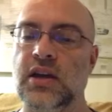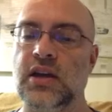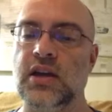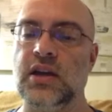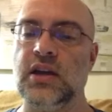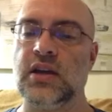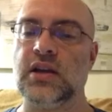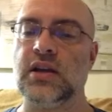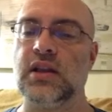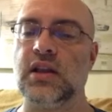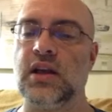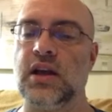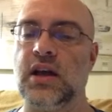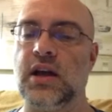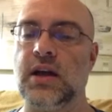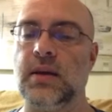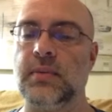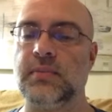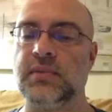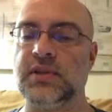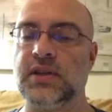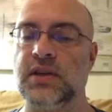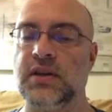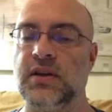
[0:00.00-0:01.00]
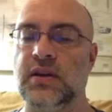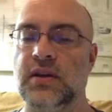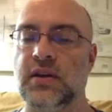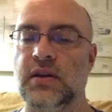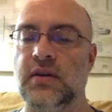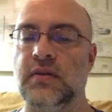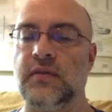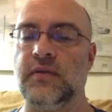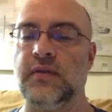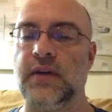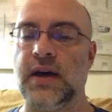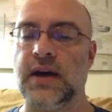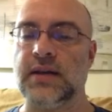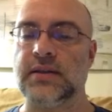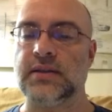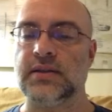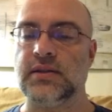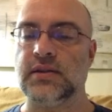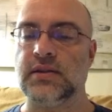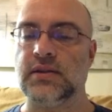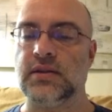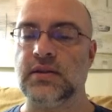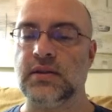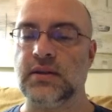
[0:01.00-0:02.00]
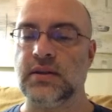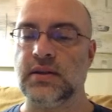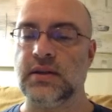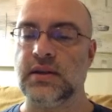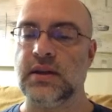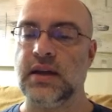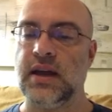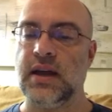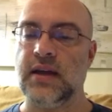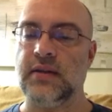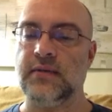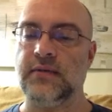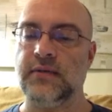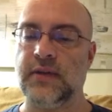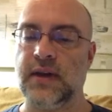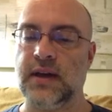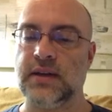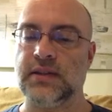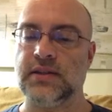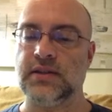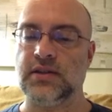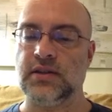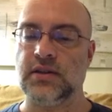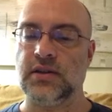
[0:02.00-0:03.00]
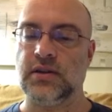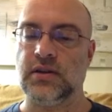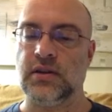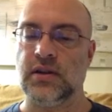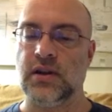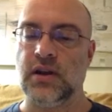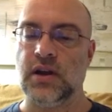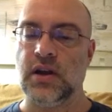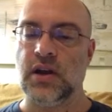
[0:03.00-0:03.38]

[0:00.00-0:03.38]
he climbed, faster and faster.